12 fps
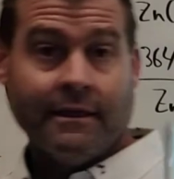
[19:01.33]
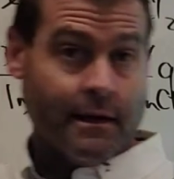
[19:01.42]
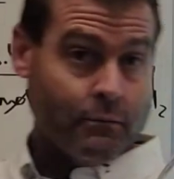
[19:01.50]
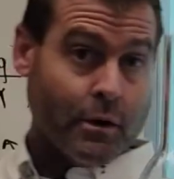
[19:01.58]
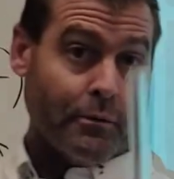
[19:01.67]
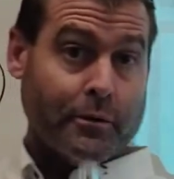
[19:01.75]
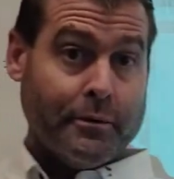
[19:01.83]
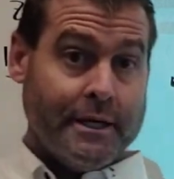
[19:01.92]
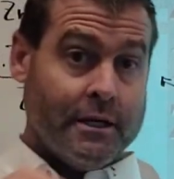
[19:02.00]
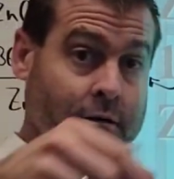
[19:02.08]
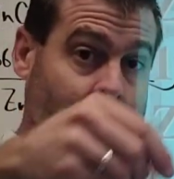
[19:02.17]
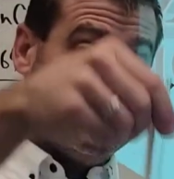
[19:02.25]
Then what will we
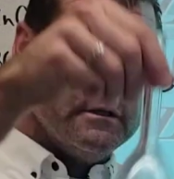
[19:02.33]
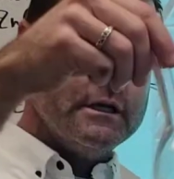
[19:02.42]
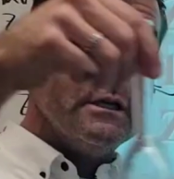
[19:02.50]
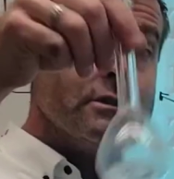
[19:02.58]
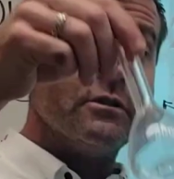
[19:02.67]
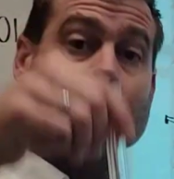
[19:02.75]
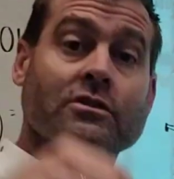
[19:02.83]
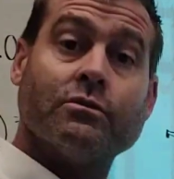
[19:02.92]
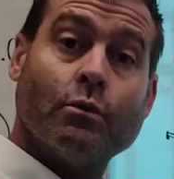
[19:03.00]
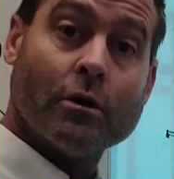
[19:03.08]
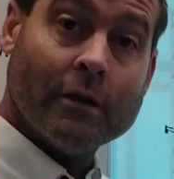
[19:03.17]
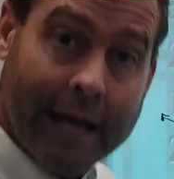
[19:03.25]
do? A little
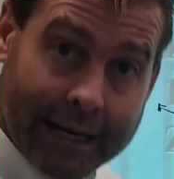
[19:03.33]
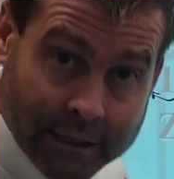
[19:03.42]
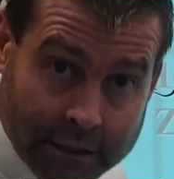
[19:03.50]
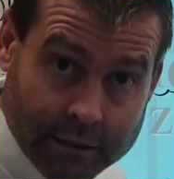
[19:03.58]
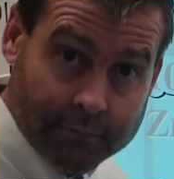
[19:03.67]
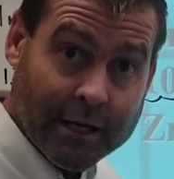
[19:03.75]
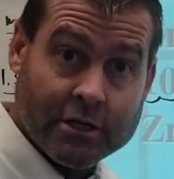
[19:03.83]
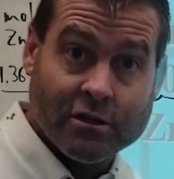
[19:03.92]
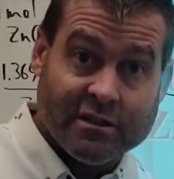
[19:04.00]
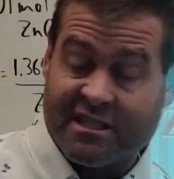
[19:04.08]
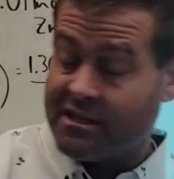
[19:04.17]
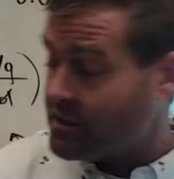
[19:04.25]
swirl action to make sure
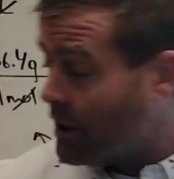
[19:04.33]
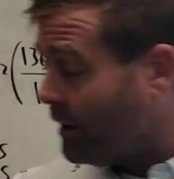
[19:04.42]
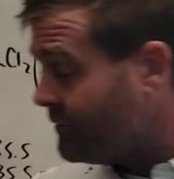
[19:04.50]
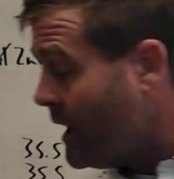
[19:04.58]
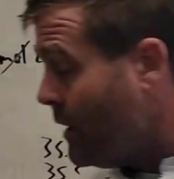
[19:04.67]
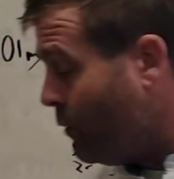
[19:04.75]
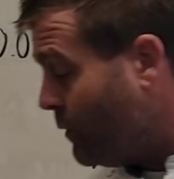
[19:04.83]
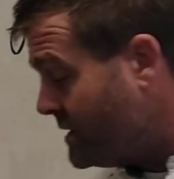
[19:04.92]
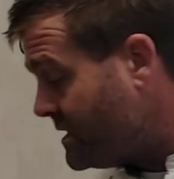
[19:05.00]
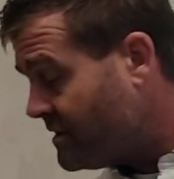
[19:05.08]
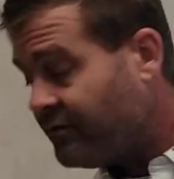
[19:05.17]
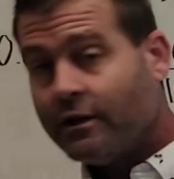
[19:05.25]
it's dissolved. Once
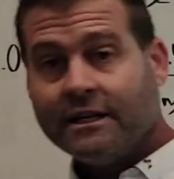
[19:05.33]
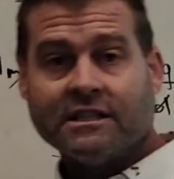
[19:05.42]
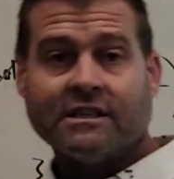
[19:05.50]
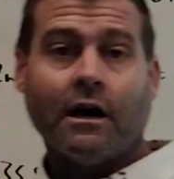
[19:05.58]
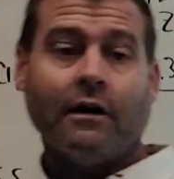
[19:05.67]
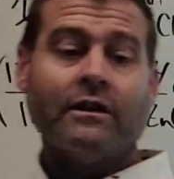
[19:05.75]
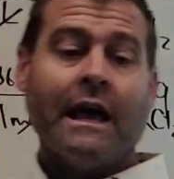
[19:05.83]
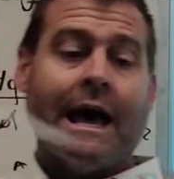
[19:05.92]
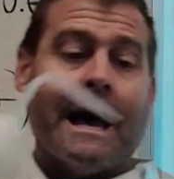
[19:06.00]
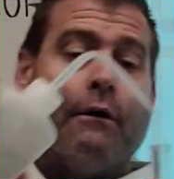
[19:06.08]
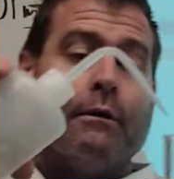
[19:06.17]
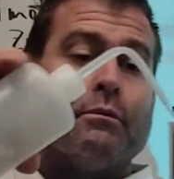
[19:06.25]
it's fully dissolved,
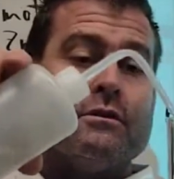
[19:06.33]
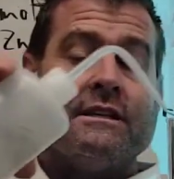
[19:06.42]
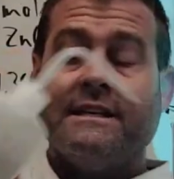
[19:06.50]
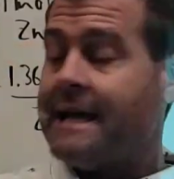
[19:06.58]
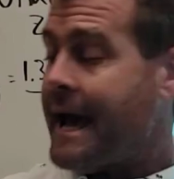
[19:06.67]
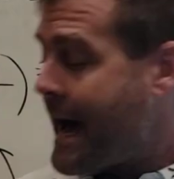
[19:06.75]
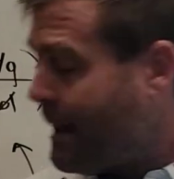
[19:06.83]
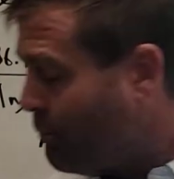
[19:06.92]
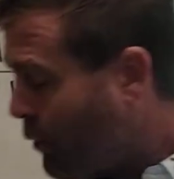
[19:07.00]
I would proceed to add